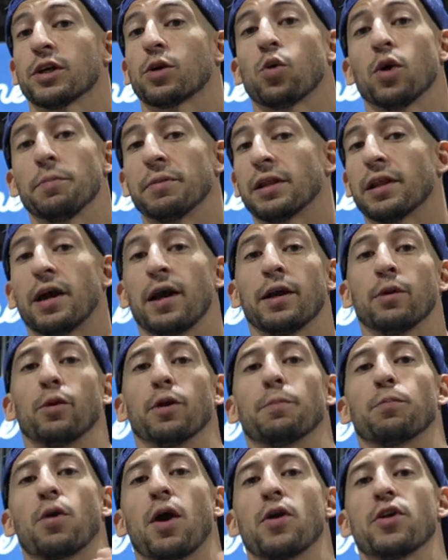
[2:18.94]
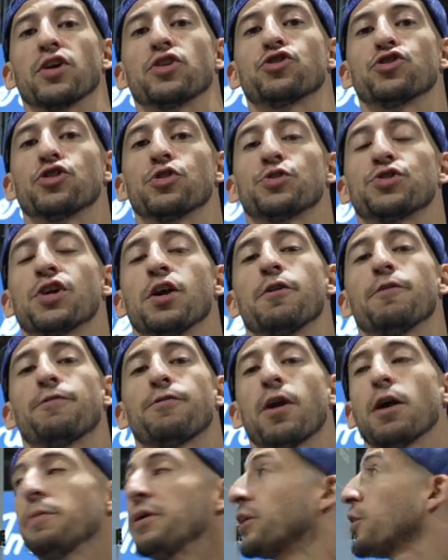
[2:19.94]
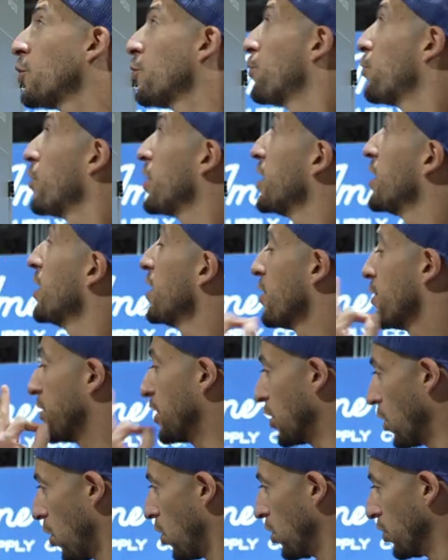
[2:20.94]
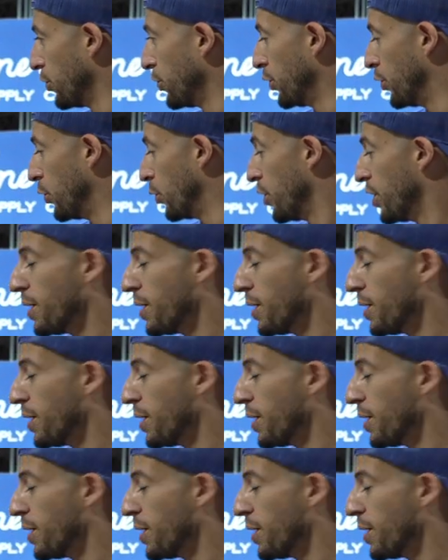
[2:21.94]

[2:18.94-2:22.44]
equipment line, we're proud to introduce from Ecofreen the all-new